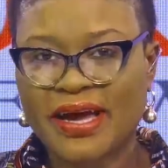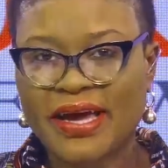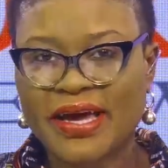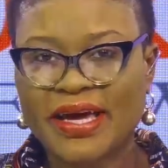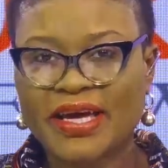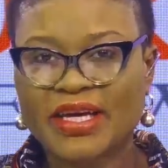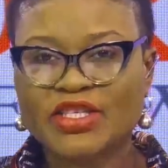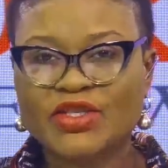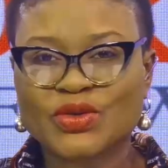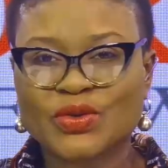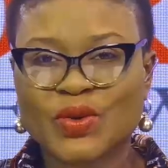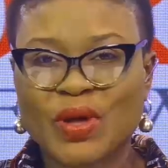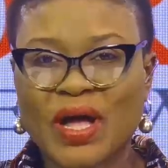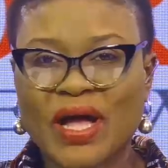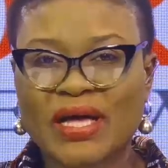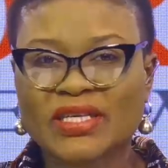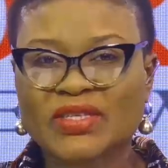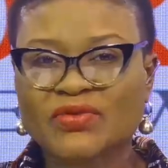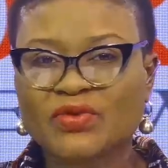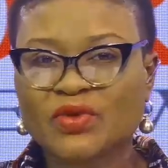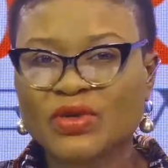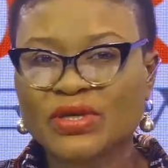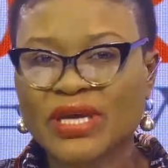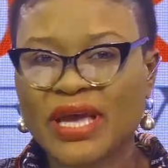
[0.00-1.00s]
Israel
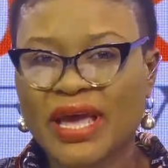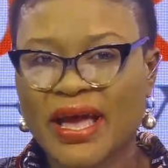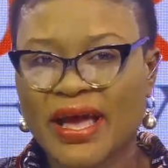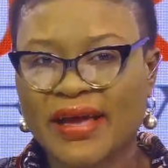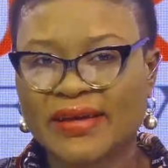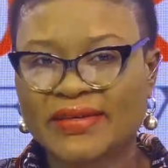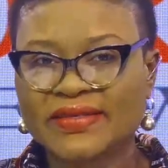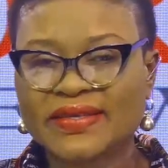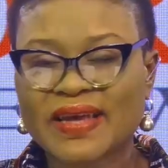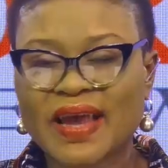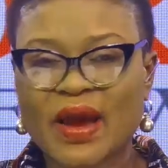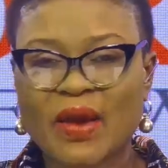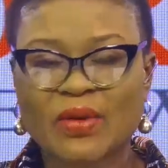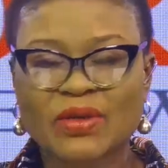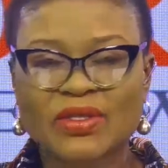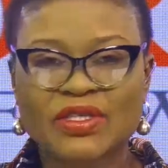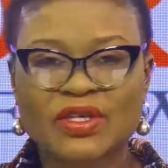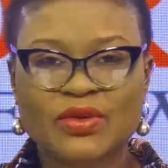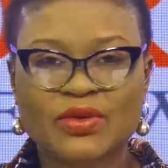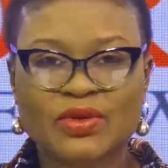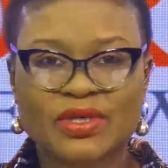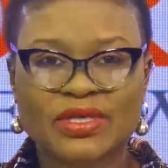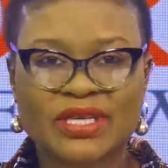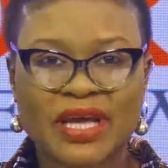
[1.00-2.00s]
has for years carried
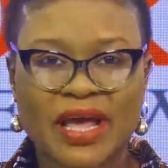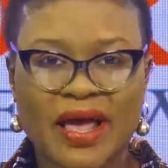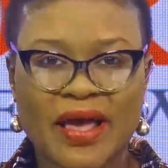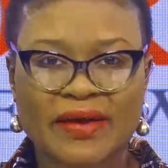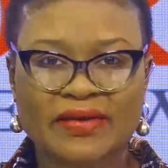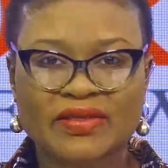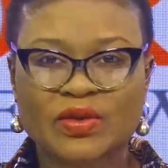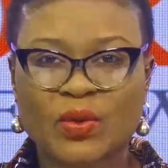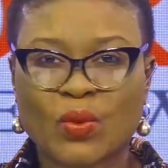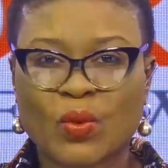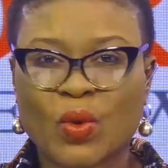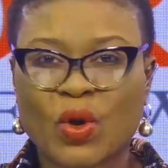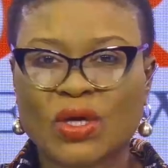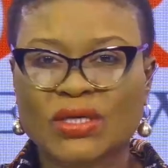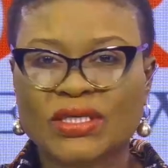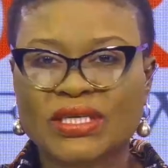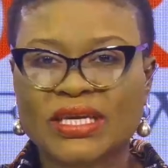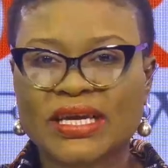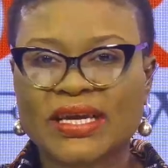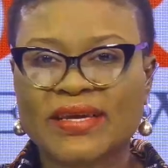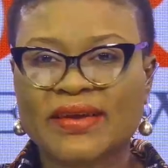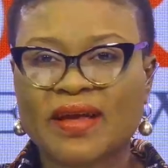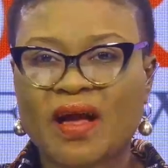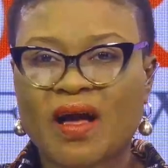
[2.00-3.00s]
out attacks on what
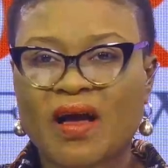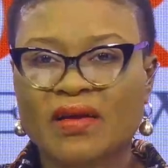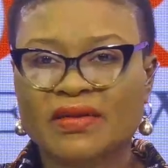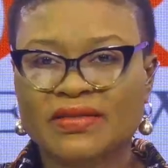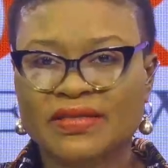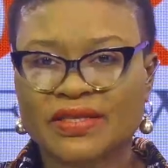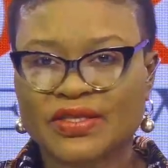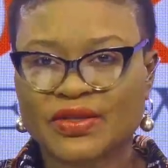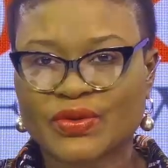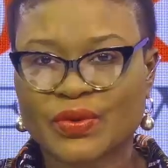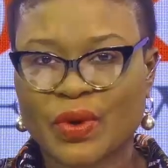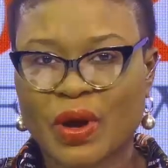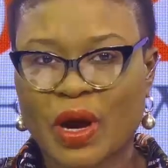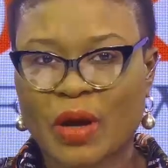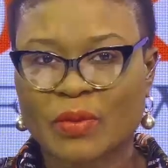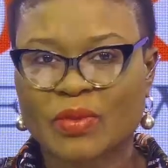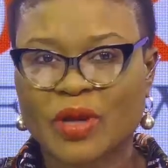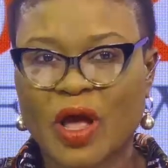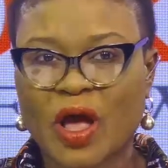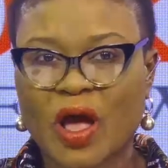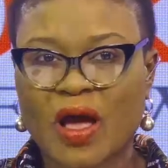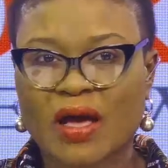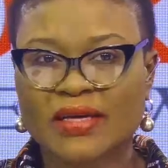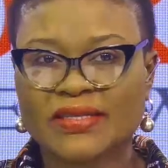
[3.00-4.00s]
it has
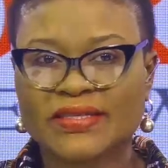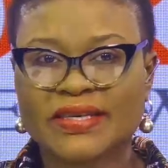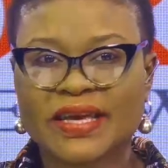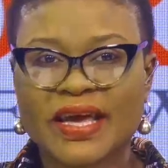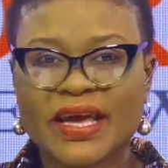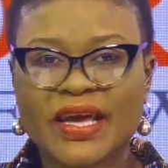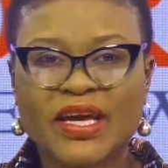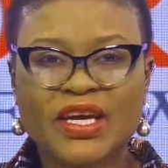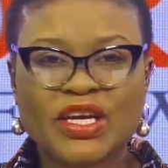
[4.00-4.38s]
described as